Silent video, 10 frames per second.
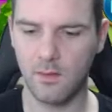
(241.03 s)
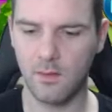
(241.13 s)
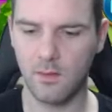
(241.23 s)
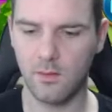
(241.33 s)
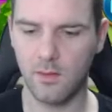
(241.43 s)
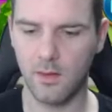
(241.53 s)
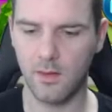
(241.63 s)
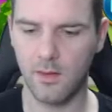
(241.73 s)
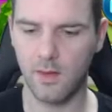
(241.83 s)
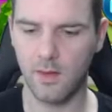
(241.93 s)
Okay,
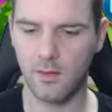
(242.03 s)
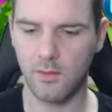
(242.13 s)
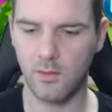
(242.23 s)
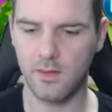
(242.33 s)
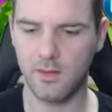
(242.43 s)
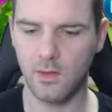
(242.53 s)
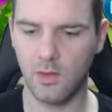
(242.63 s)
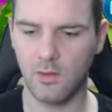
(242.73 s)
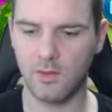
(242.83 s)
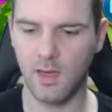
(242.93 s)
that other one is
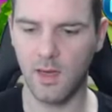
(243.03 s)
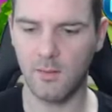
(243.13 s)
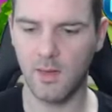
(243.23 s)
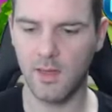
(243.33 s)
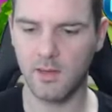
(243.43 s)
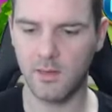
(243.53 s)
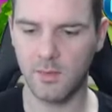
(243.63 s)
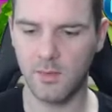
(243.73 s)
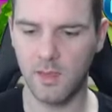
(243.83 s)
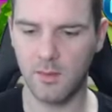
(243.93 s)
close. I might actually
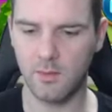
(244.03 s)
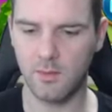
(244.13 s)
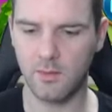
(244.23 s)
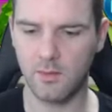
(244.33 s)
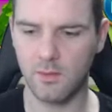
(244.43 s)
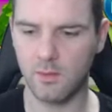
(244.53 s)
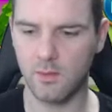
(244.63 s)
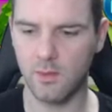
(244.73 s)
be able to...